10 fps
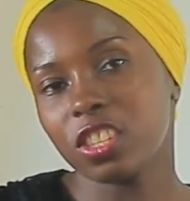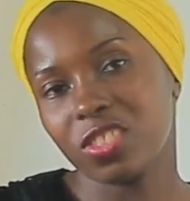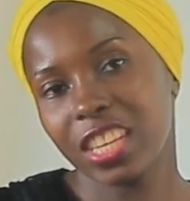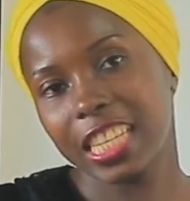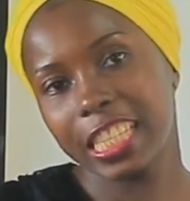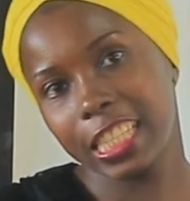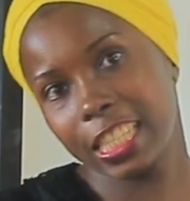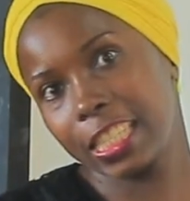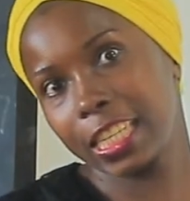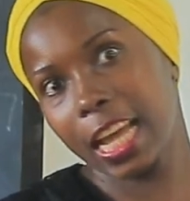you start
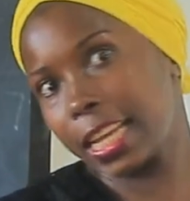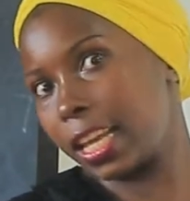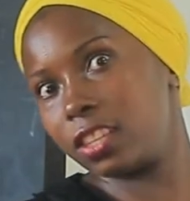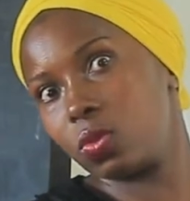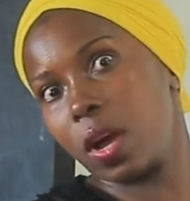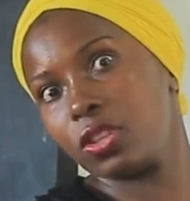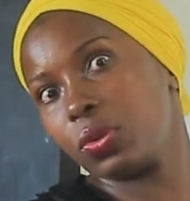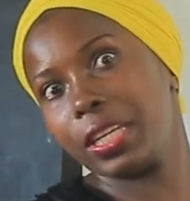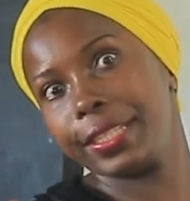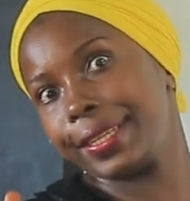eating. And guess what? You're
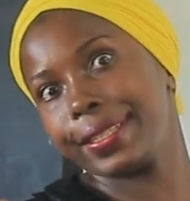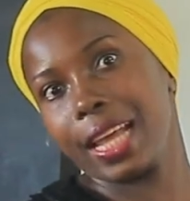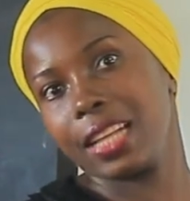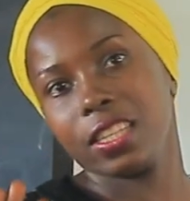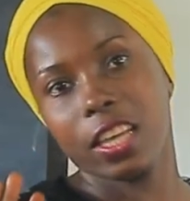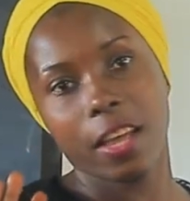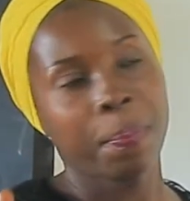eating dirty